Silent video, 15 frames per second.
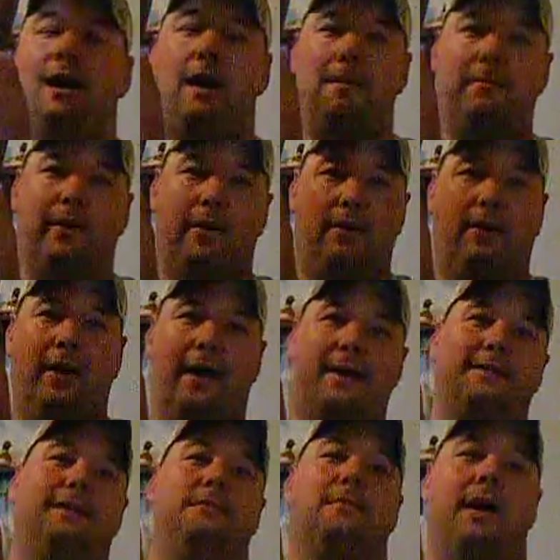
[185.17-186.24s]
top barrel
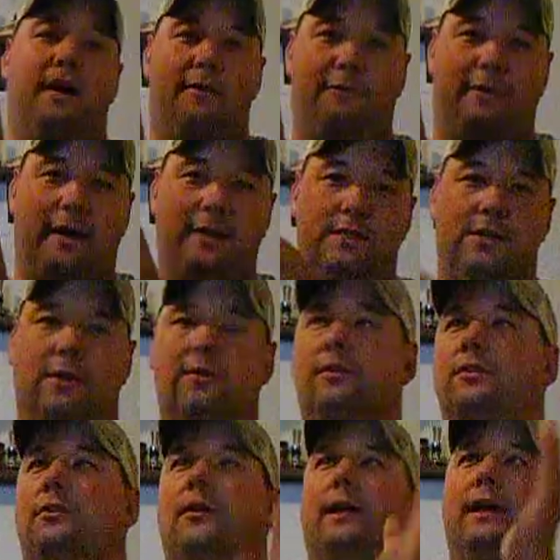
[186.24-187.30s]
has a modified
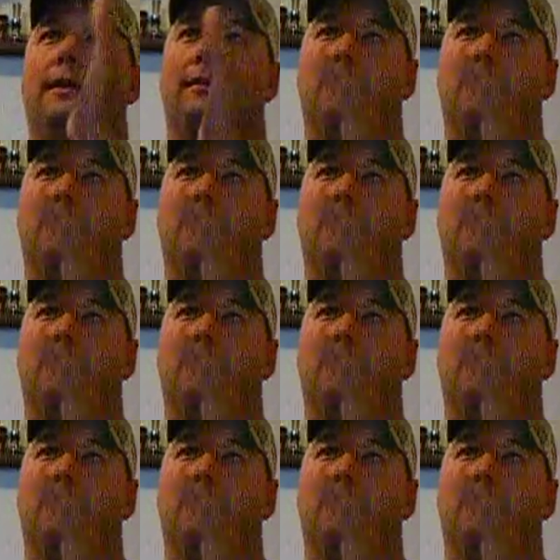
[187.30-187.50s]
choke to it,